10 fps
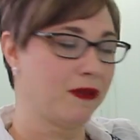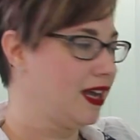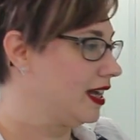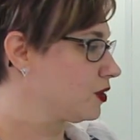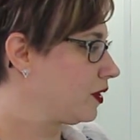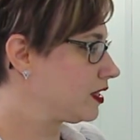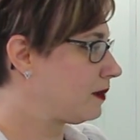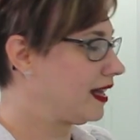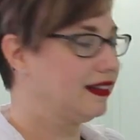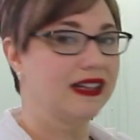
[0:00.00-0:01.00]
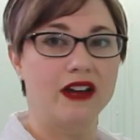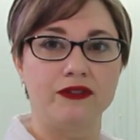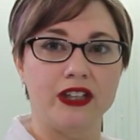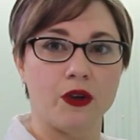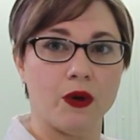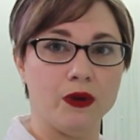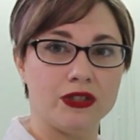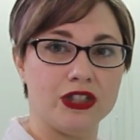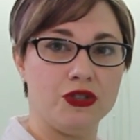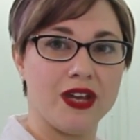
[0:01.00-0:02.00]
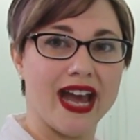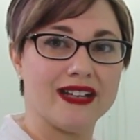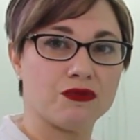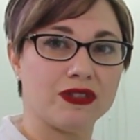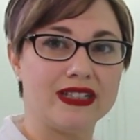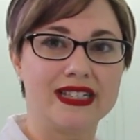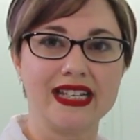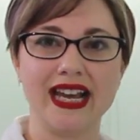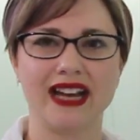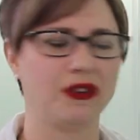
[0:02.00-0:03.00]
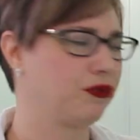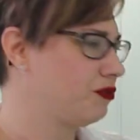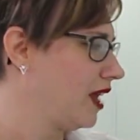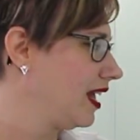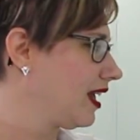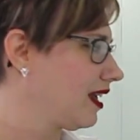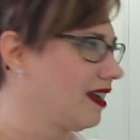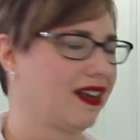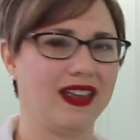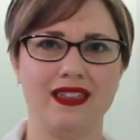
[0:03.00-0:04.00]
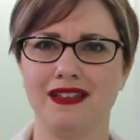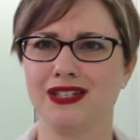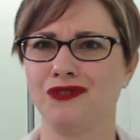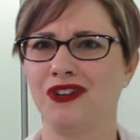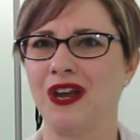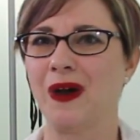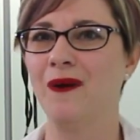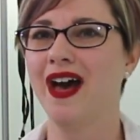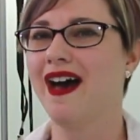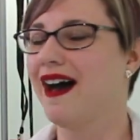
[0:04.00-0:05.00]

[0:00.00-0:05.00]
me, as well as my lovely quote that you can't really see, I don't think, in this video.